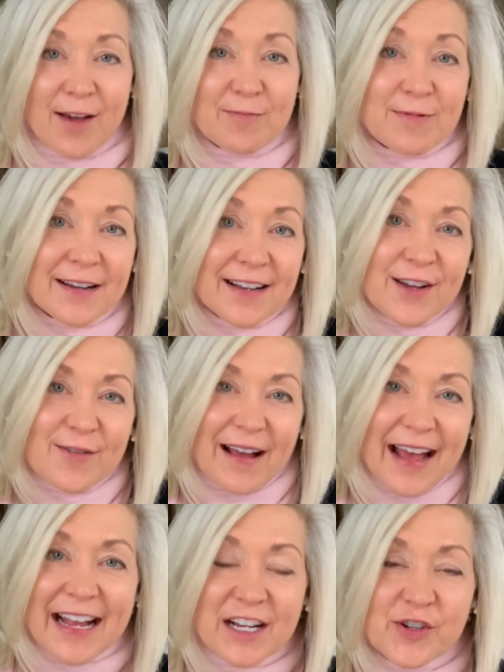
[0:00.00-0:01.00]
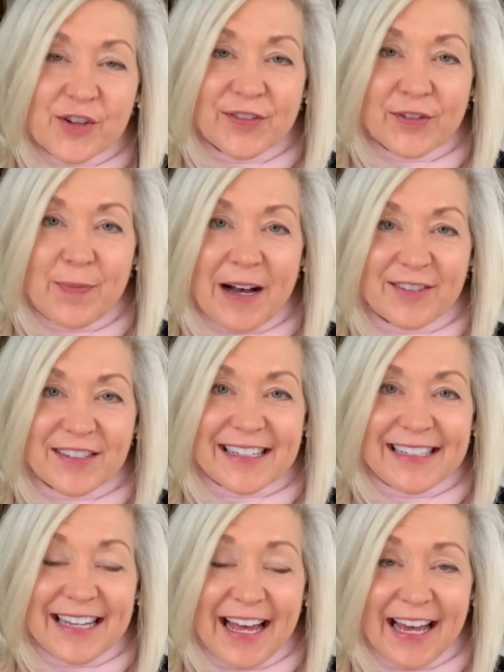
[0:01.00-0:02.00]
What are you anxious about
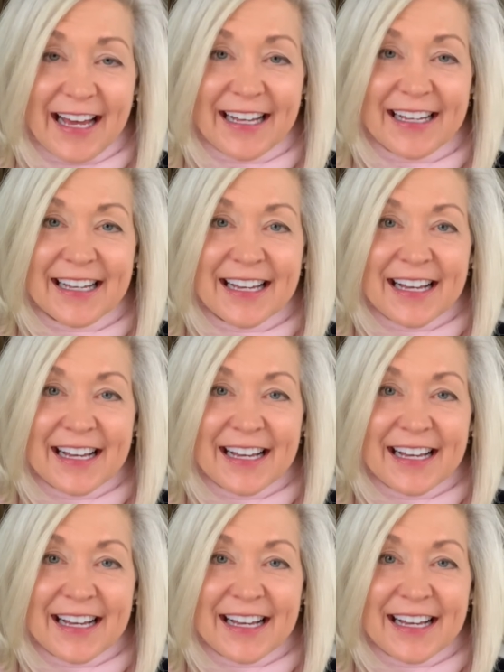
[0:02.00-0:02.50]
today?